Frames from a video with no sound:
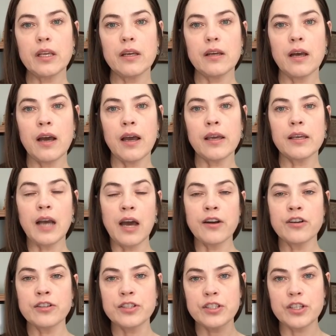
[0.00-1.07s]
I got
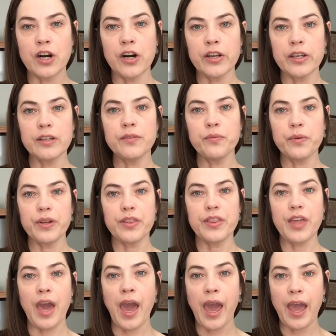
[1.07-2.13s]
her started with
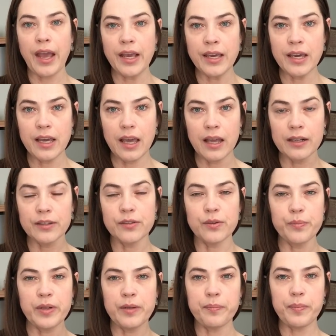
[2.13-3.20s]
A and a little
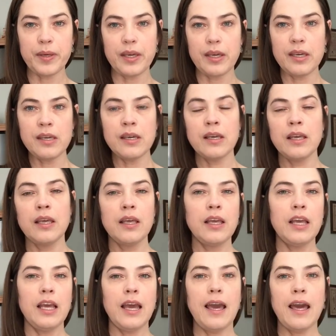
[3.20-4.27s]
bit of B,
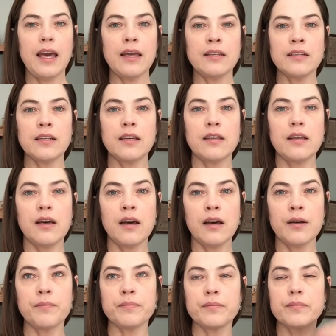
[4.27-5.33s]
and
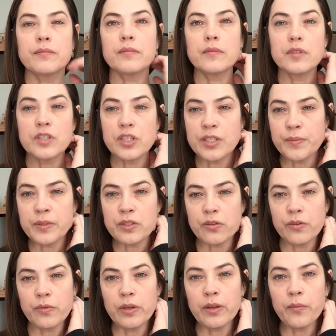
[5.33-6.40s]
she's been
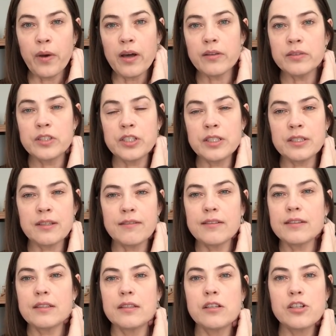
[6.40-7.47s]
doing really well. She's
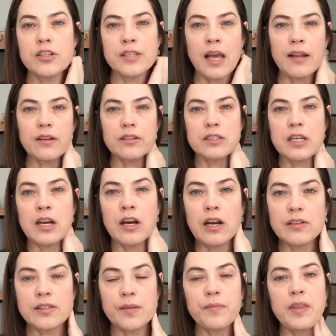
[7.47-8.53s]
had to tear
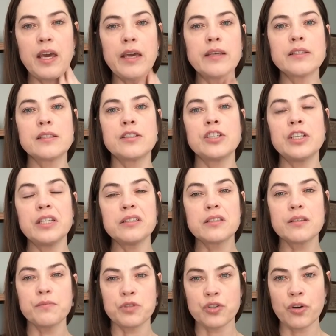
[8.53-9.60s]
out some things. She
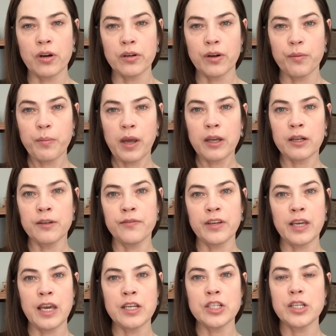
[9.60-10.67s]
needs some stronger
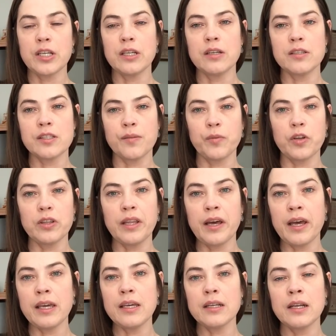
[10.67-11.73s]
magnification and some good
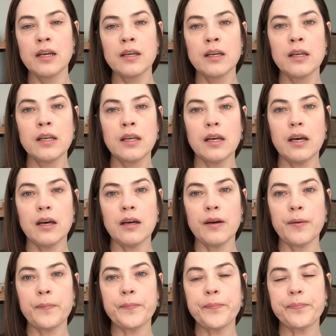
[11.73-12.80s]
light.
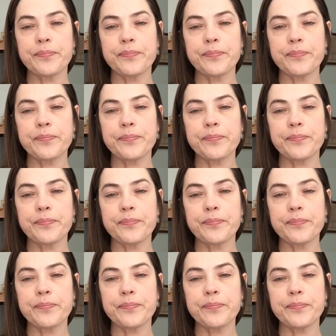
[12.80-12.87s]
I